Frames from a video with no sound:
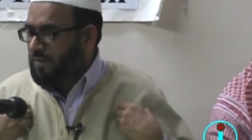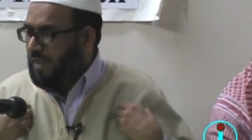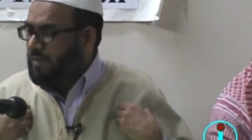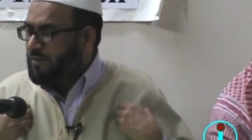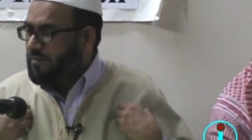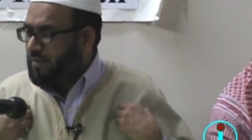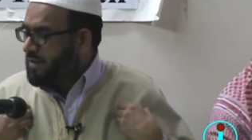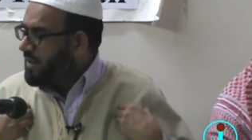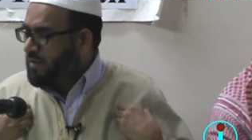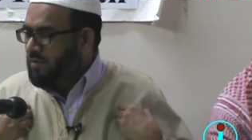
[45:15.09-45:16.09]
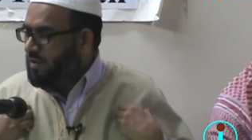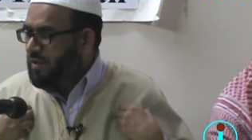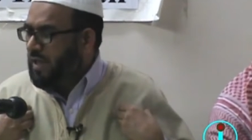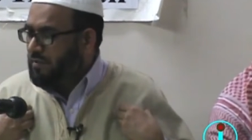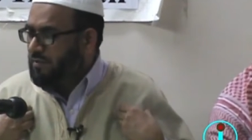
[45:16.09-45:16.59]
Right? It's not a good
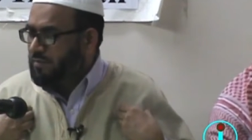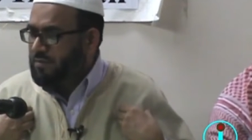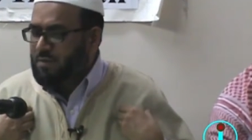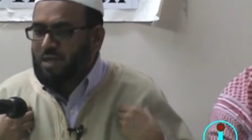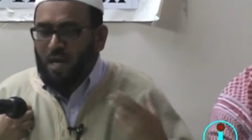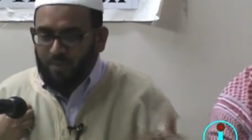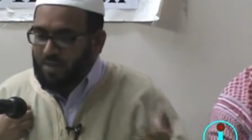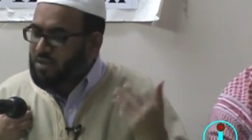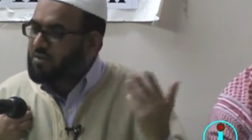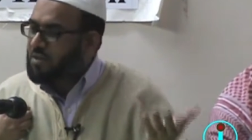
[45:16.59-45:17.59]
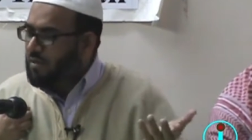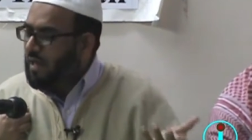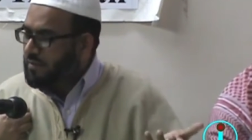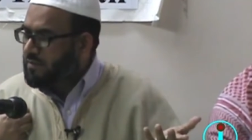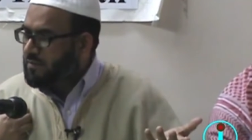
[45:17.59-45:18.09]
conductor. Copper is a good
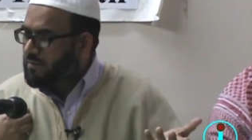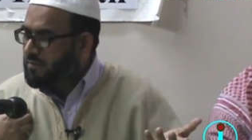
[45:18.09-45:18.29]
conductor.